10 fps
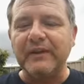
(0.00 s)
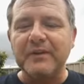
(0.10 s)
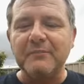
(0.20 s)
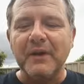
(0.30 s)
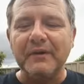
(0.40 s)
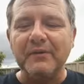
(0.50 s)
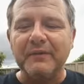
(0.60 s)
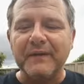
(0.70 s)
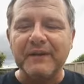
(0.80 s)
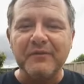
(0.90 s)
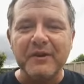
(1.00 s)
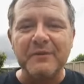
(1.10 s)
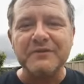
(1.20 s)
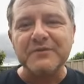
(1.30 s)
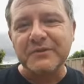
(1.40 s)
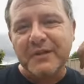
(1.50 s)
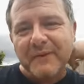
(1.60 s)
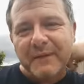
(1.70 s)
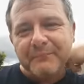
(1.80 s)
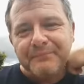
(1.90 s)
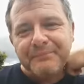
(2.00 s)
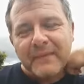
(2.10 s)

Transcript: Hi, Michael. Thank you very much for joining me.